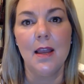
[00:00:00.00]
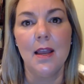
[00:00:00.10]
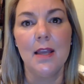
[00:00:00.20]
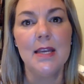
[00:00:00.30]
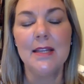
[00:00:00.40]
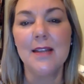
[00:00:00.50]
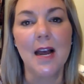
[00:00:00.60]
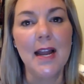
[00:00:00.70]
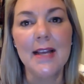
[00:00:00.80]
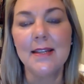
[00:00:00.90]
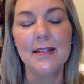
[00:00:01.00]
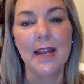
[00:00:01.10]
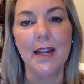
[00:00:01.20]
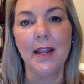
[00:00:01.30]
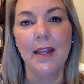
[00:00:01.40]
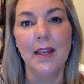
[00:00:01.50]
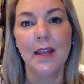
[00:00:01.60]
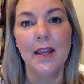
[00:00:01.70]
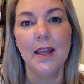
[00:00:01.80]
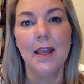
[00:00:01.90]
he's not hesitating.
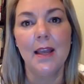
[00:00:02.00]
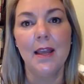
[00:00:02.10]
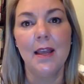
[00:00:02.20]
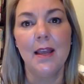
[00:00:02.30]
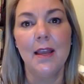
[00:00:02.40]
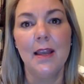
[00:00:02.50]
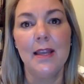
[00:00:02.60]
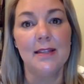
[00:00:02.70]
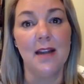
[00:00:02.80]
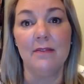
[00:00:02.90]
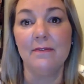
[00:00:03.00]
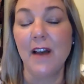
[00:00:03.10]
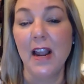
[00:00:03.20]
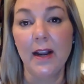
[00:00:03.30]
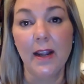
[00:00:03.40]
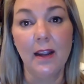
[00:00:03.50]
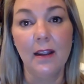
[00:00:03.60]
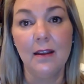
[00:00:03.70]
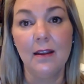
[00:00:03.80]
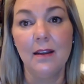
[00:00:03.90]
He's not
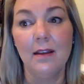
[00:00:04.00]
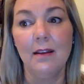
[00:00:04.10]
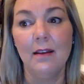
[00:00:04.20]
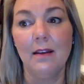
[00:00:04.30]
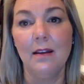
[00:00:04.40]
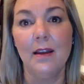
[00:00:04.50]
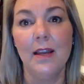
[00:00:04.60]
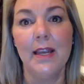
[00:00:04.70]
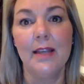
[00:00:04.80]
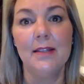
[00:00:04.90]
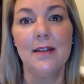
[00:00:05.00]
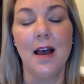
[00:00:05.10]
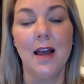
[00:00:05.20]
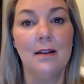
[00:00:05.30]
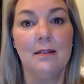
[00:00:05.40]
fighting. He's not